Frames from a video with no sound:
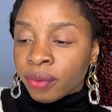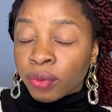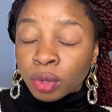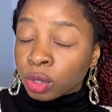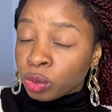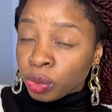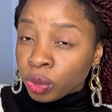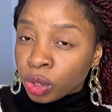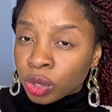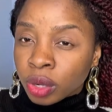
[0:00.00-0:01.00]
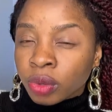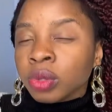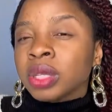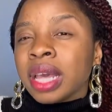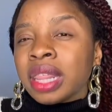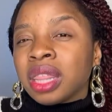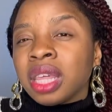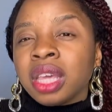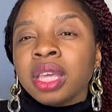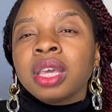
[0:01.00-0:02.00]
eh, for your spiritual growth i
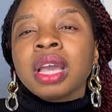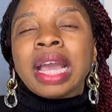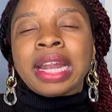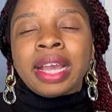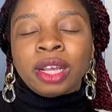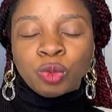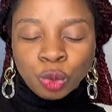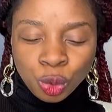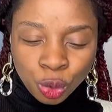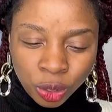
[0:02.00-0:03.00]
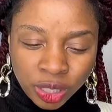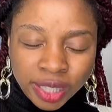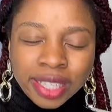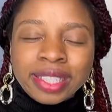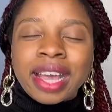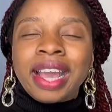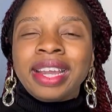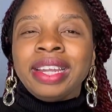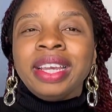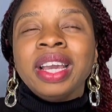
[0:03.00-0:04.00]
think and i would suggest
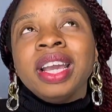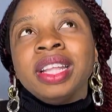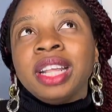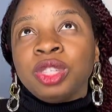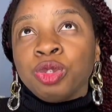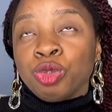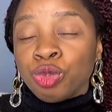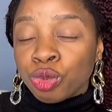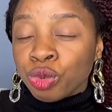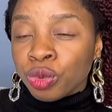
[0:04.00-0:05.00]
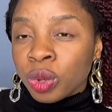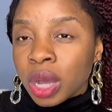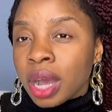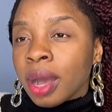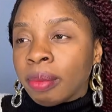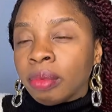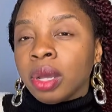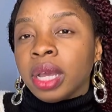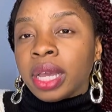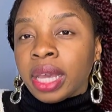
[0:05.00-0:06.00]
highly that you do um
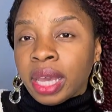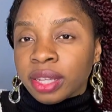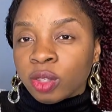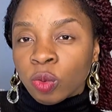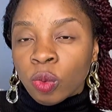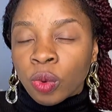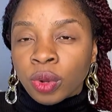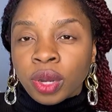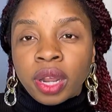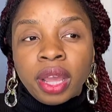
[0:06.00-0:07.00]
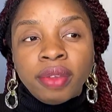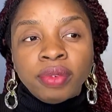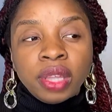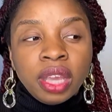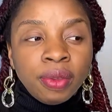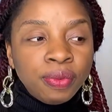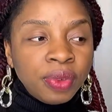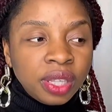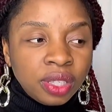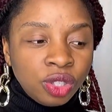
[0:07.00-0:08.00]
get one even if
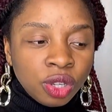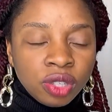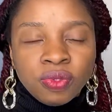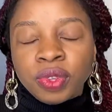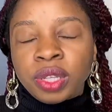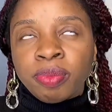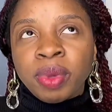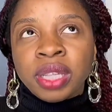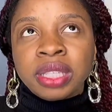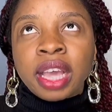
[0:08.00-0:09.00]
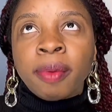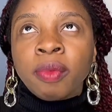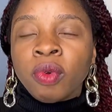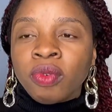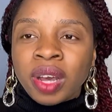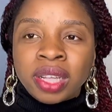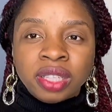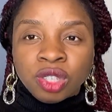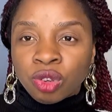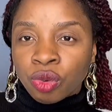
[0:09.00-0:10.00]
it's just for the meantime over the
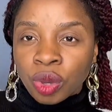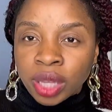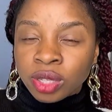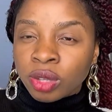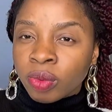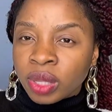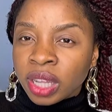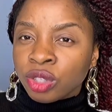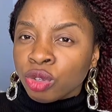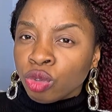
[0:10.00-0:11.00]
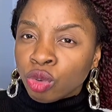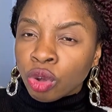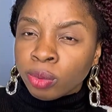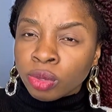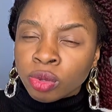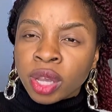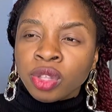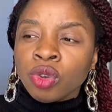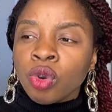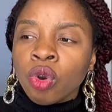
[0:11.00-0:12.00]
screen someone that you look up to and
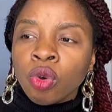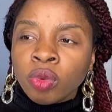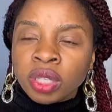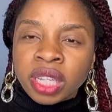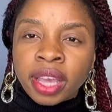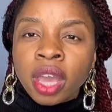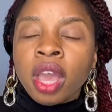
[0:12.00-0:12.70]
you're always like